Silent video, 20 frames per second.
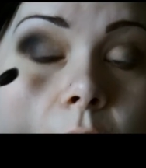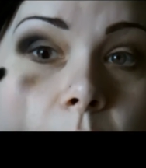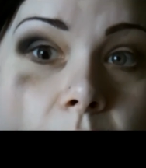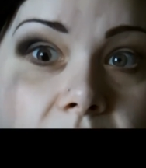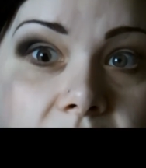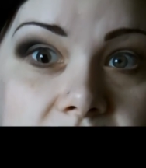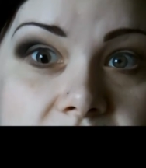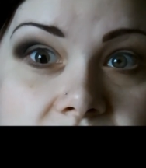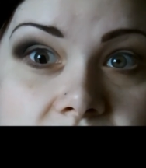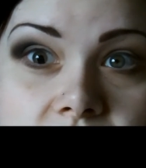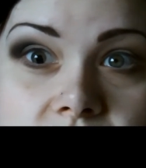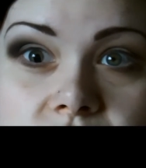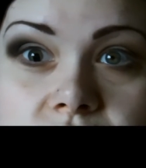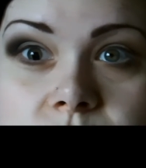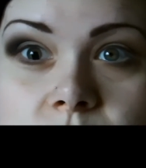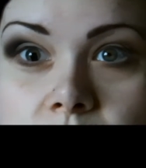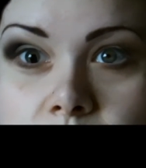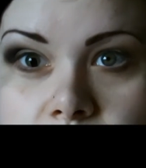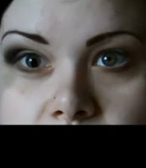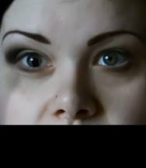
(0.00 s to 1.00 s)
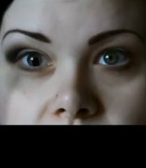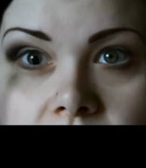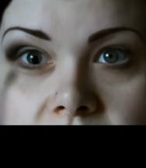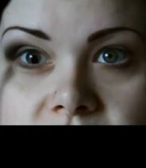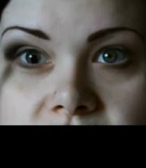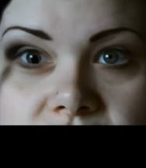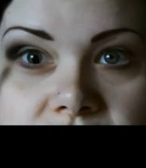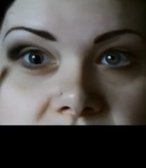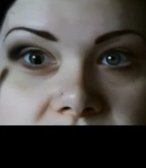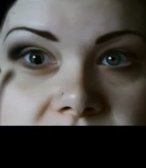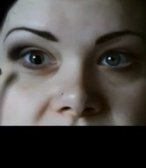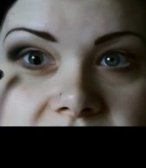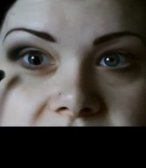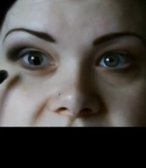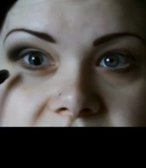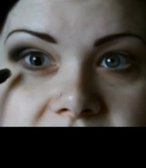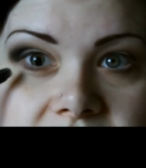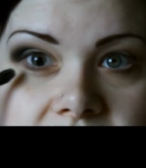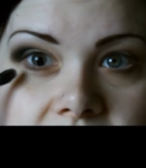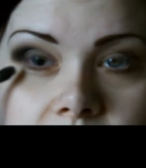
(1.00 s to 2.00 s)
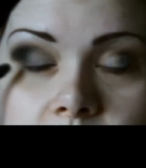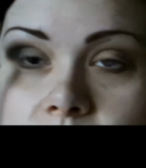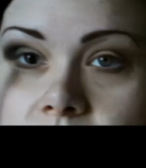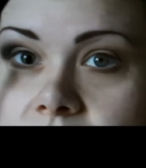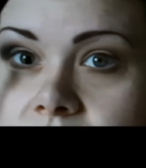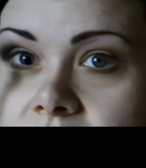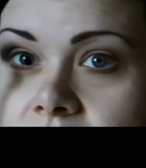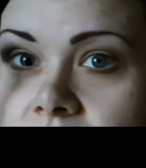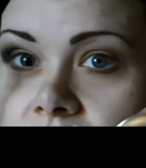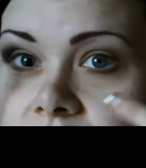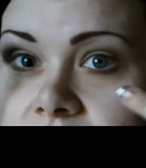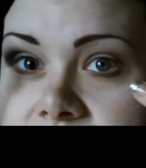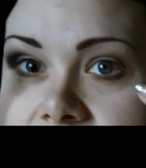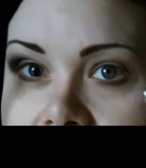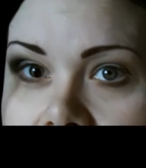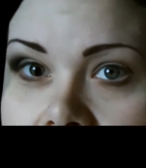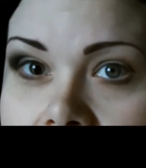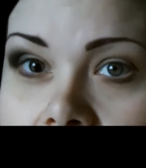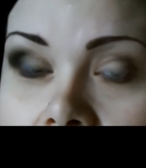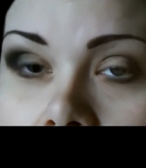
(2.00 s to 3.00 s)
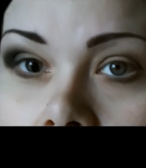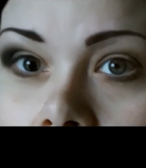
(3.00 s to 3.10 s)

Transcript: but as soon as you open your eyes you don't really see it. Because can you see how